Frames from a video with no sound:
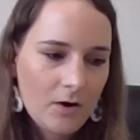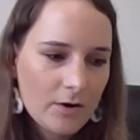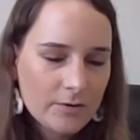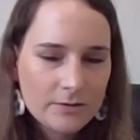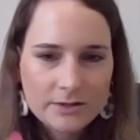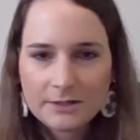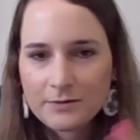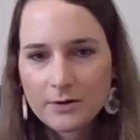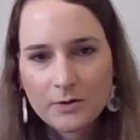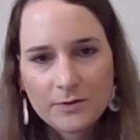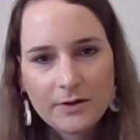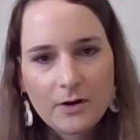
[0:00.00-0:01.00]
hard or
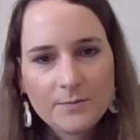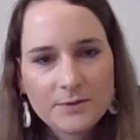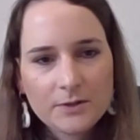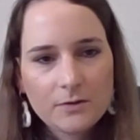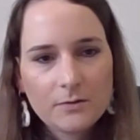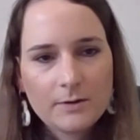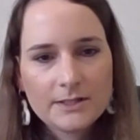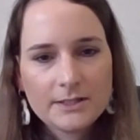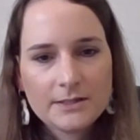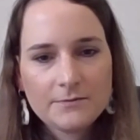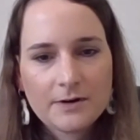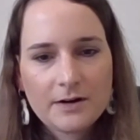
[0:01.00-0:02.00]
difficult the obstacle
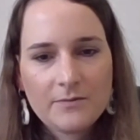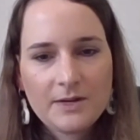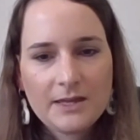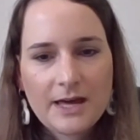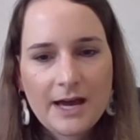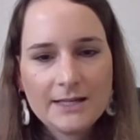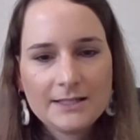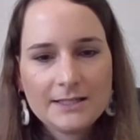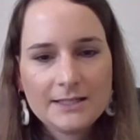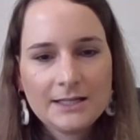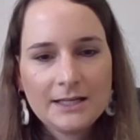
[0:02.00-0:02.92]
was in front of me, that